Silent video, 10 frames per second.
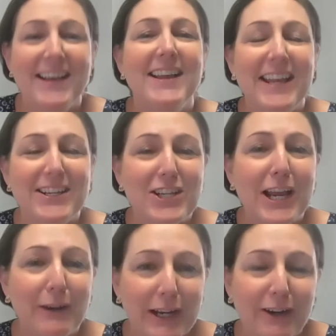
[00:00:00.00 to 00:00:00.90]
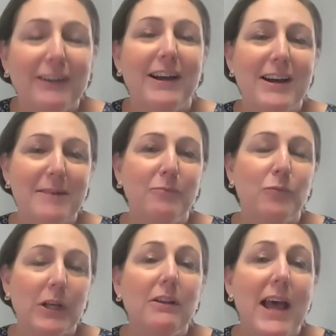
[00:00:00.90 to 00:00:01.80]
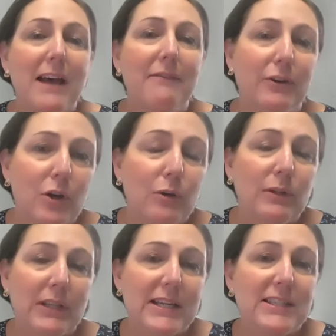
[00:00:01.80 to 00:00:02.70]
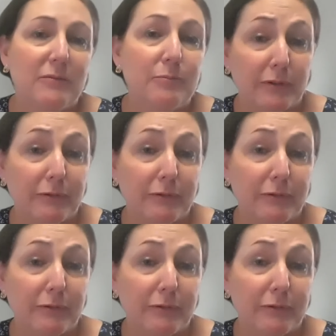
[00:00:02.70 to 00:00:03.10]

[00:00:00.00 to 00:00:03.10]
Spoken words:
Each carrier will have their own list of